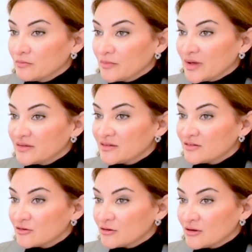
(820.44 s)
my
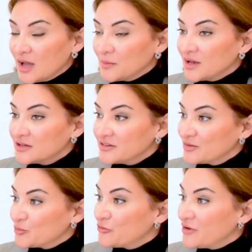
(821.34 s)
sister Amal, she's
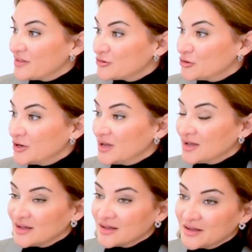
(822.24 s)
a professor
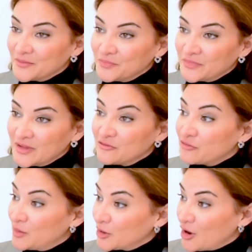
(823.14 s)
um, in
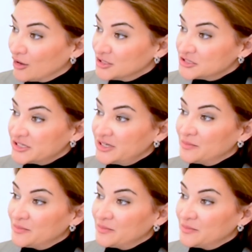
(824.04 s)
pharmacology.